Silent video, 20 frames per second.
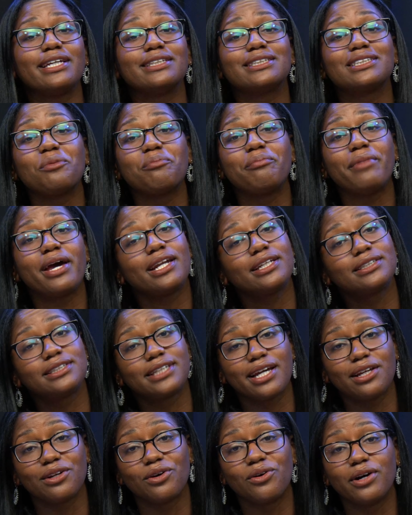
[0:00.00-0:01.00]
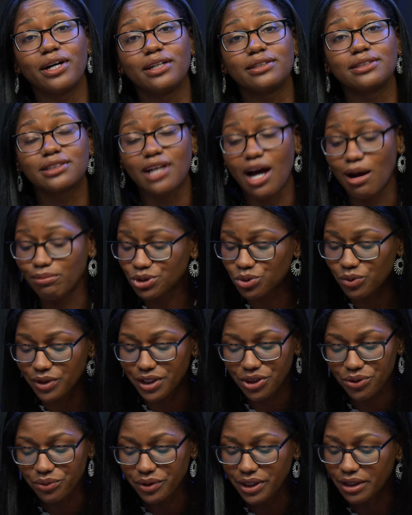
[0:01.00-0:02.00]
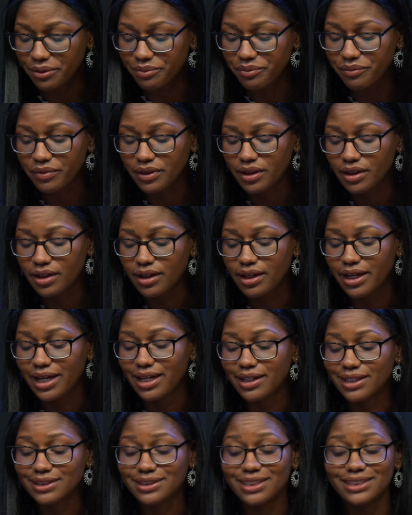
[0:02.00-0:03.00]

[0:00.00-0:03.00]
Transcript: and to meditate on Psalm 23 in its